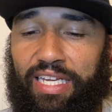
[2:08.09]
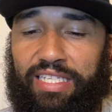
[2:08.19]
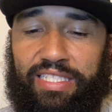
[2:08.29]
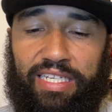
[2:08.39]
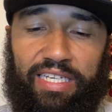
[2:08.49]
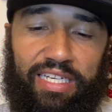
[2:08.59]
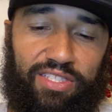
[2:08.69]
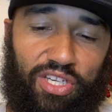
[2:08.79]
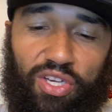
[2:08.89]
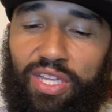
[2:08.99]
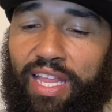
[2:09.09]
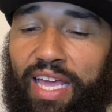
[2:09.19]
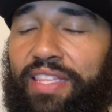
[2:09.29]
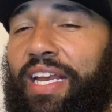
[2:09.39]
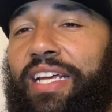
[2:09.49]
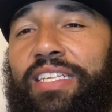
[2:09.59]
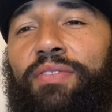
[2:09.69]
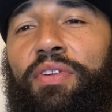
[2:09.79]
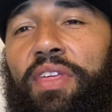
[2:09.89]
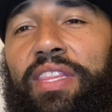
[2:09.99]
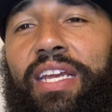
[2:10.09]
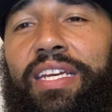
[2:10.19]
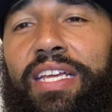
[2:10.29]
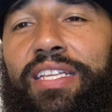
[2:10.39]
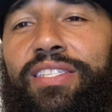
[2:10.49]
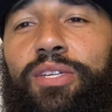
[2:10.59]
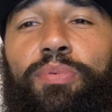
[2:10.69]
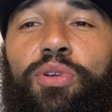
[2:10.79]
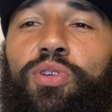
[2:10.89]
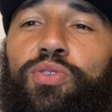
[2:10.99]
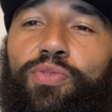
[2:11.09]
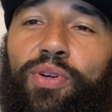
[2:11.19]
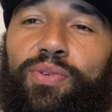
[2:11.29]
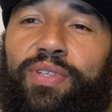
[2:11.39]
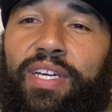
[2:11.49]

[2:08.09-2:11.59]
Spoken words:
It's a good land that has everything that it needs to produce fruit.